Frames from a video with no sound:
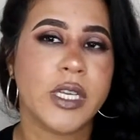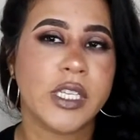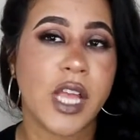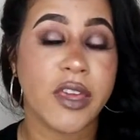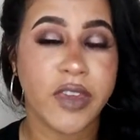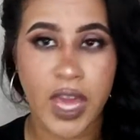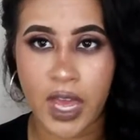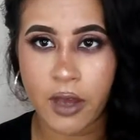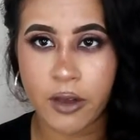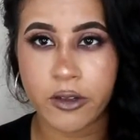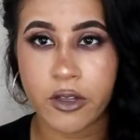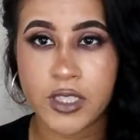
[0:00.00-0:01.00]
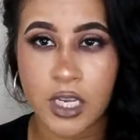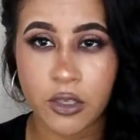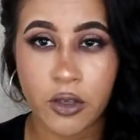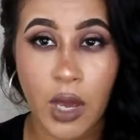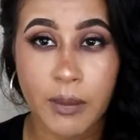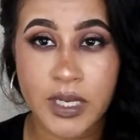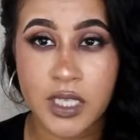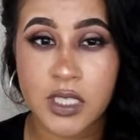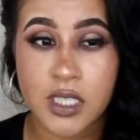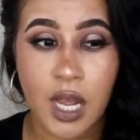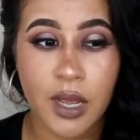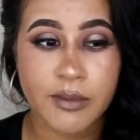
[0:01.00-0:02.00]
because I can't tell you how many
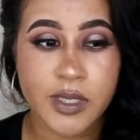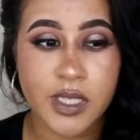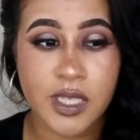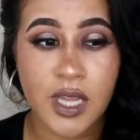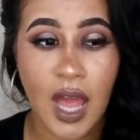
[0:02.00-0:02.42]
times